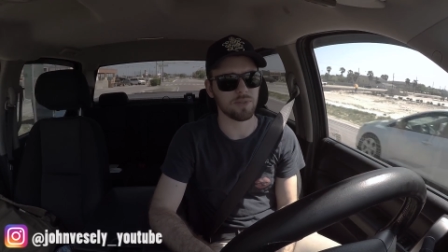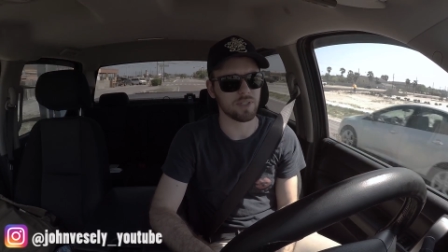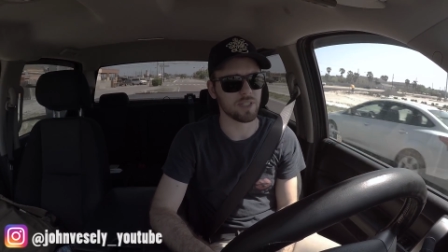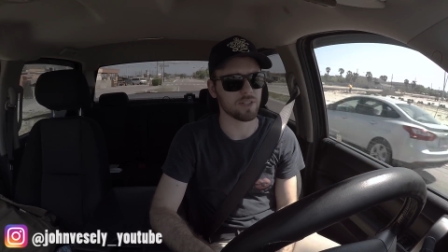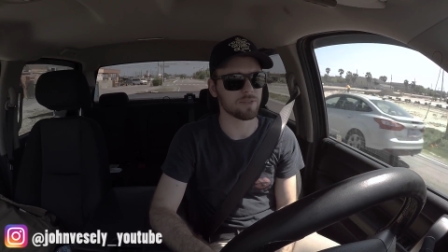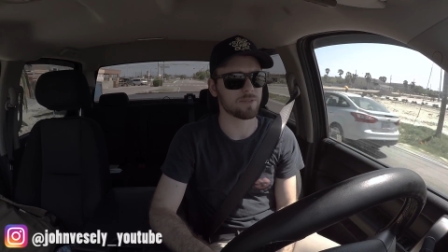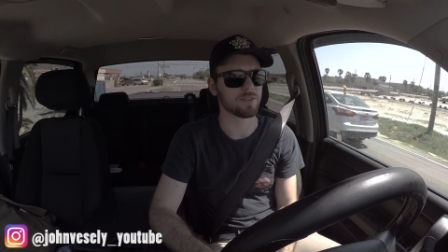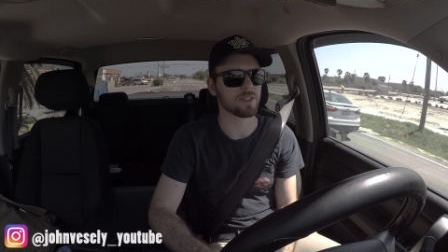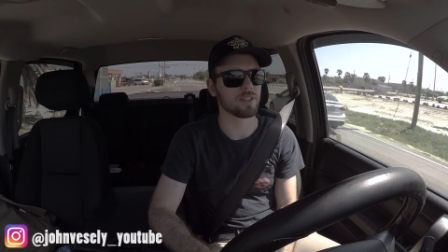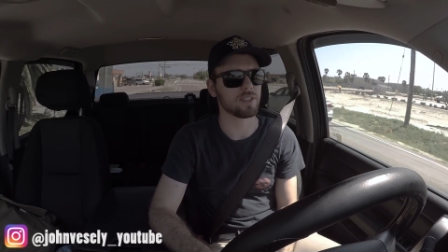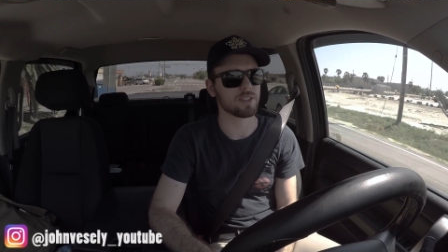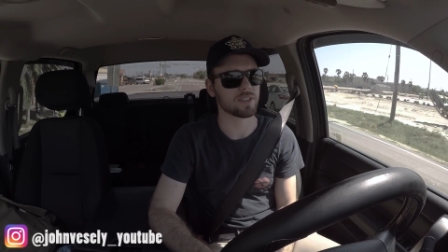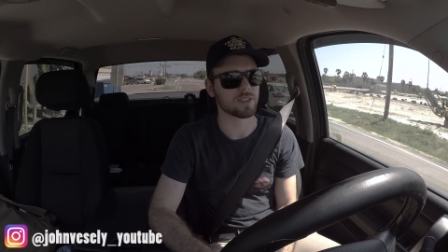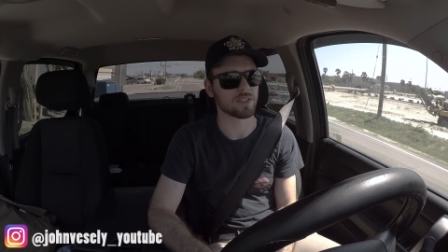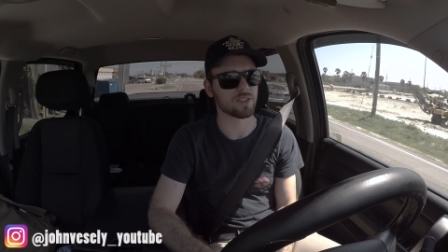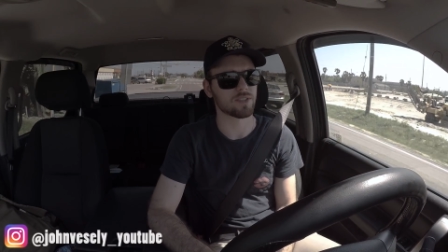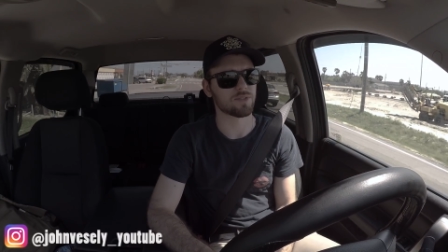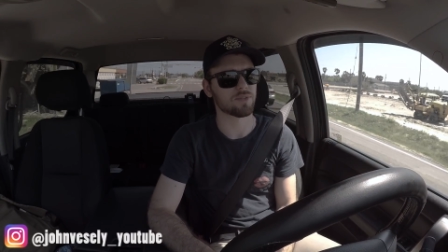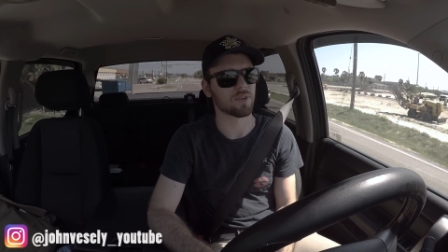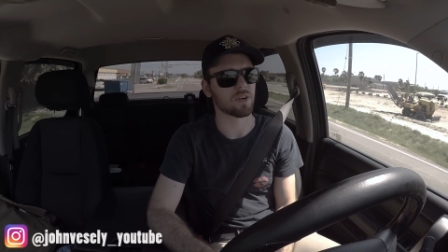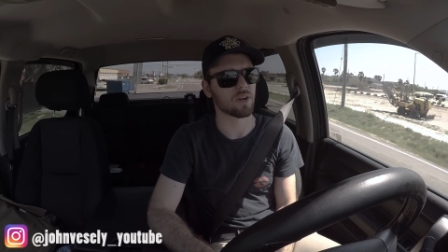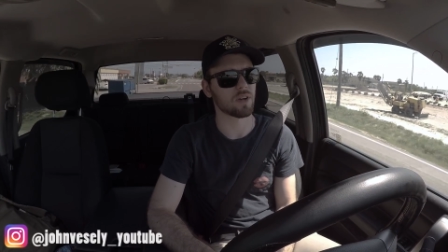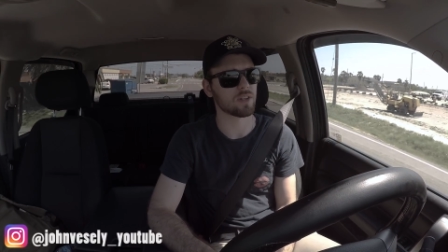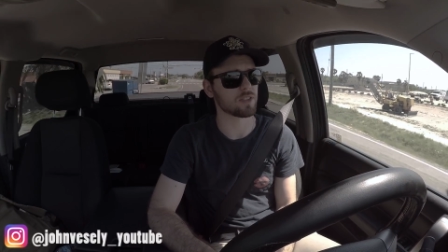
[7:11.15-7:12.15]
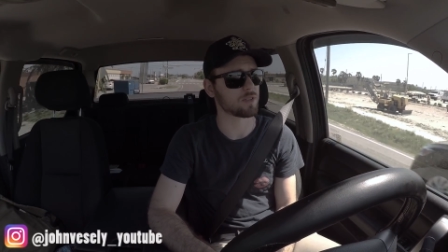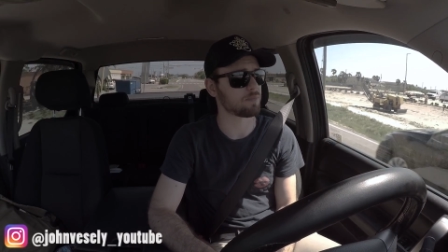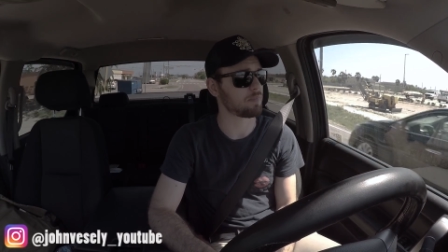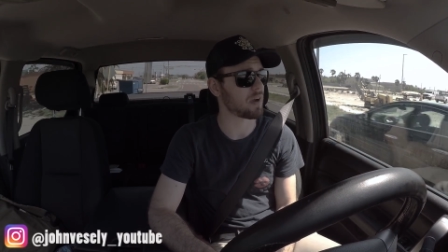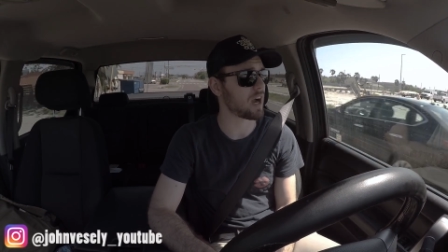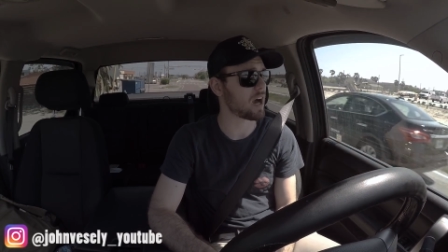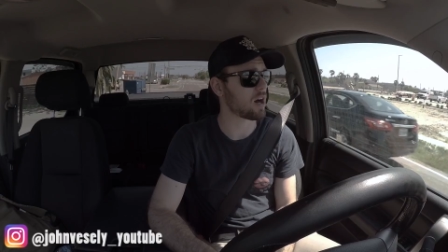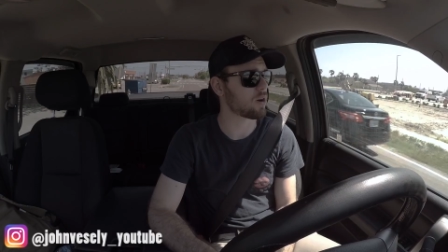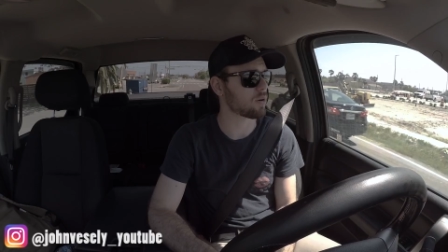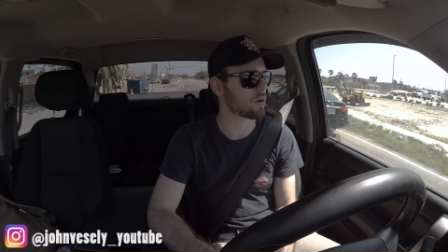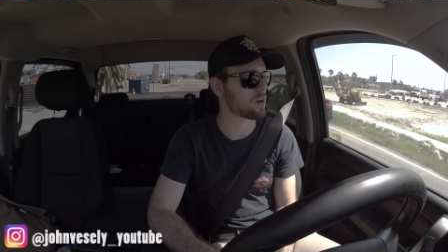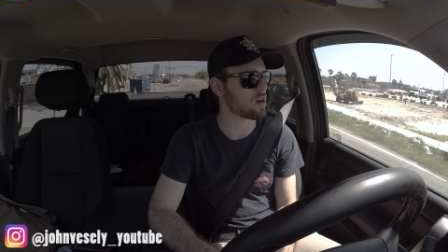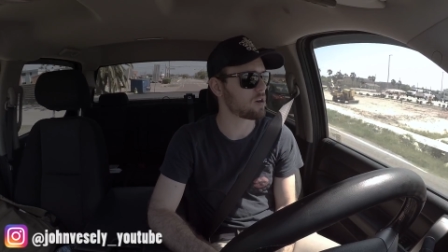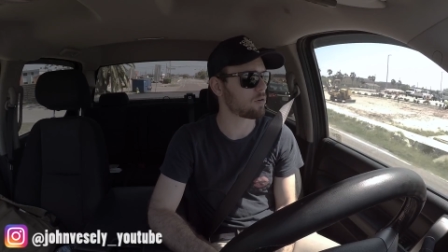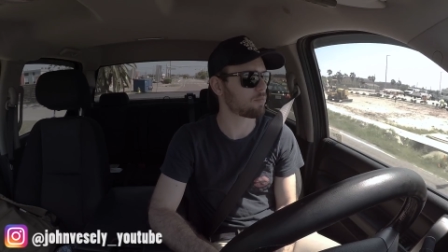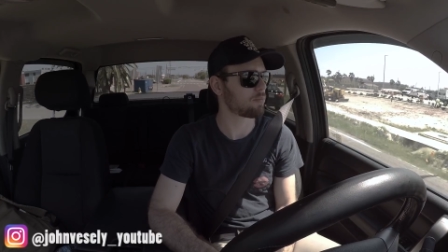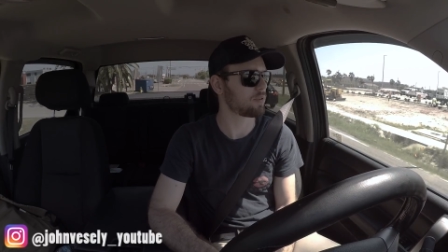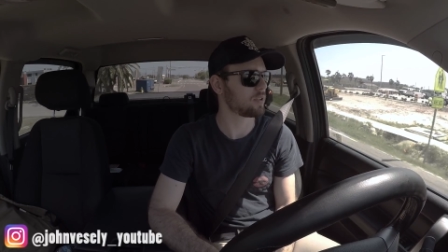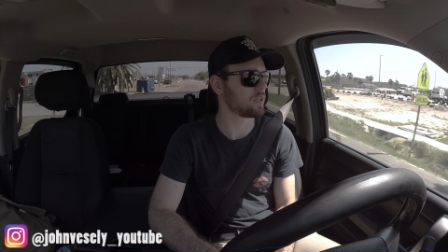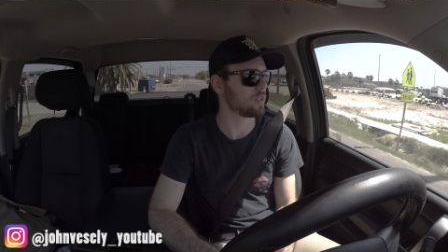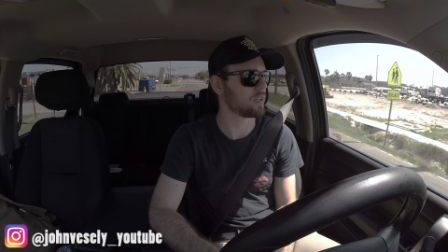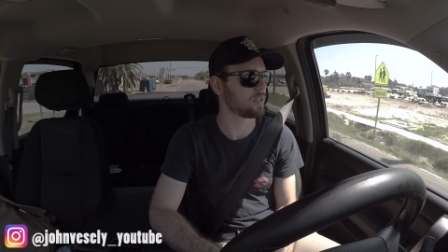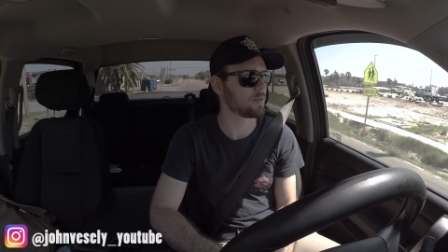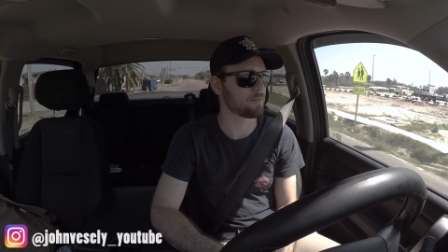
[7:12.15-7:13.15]
difference as far as power
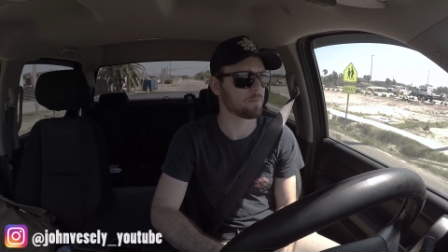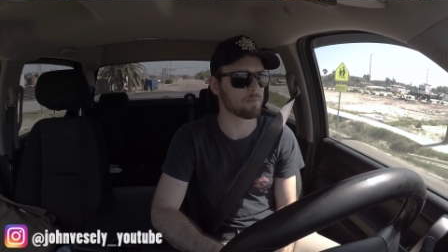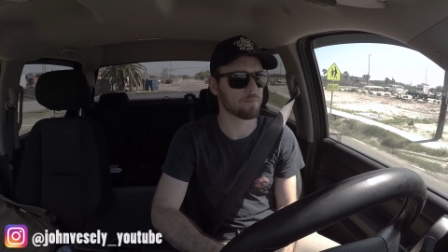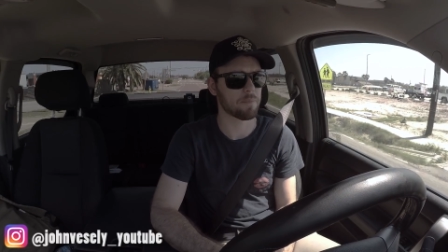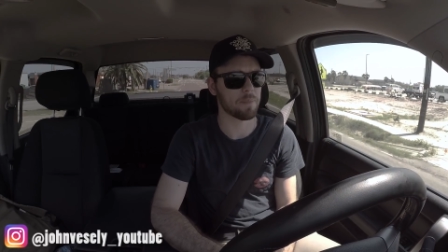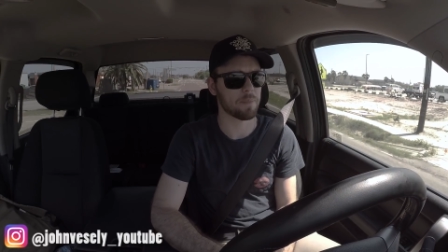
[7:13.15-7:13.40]
output